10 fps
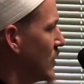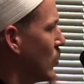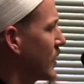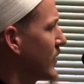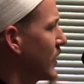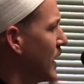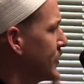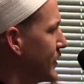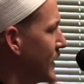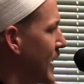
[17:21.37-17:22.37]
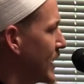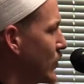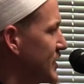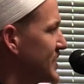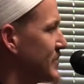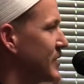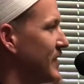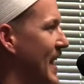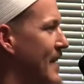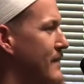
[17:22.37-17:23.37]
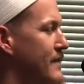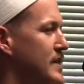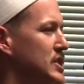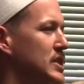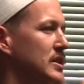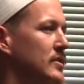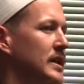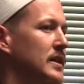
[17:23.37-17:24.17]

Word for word: One of the underlying wisdoms of every single